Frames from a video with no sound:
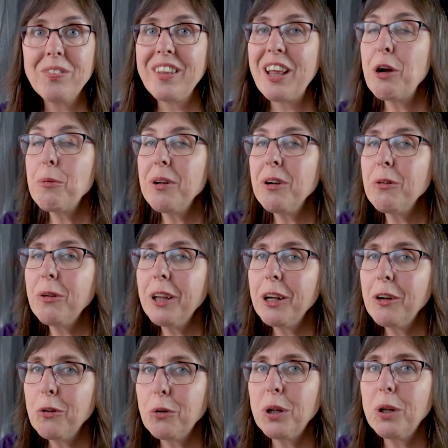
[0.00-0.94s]
That would be a
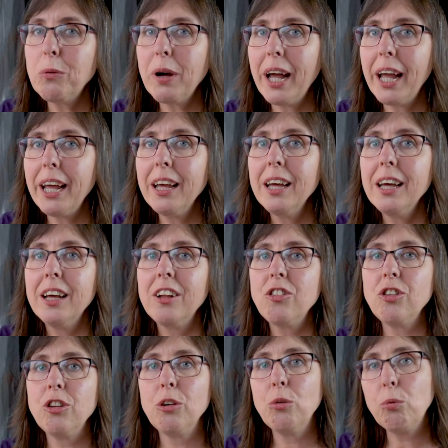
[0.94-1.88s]
really cool way
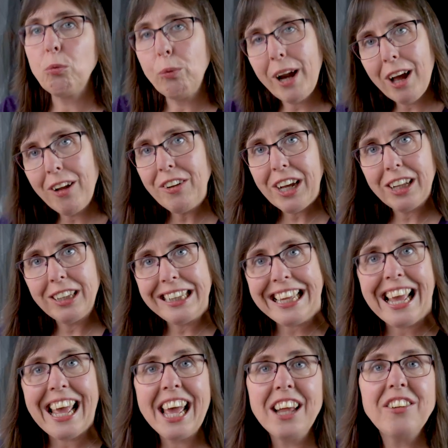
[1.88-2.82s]
to round out
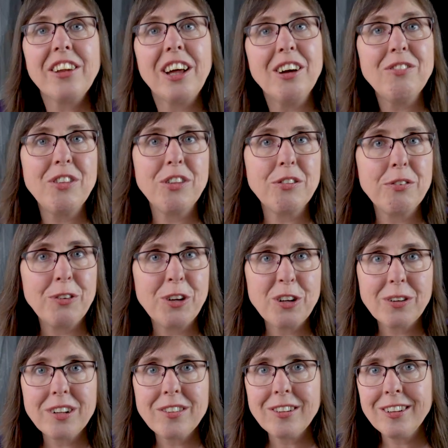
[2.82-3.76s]
the end of this
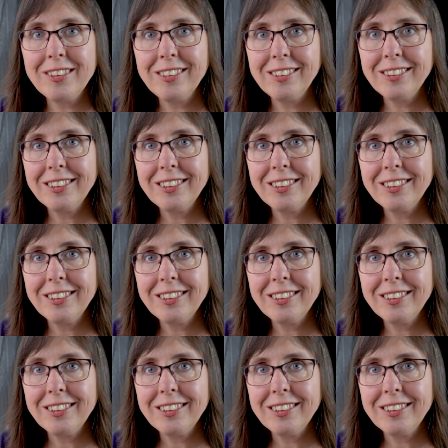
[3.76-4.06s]
fundraiser.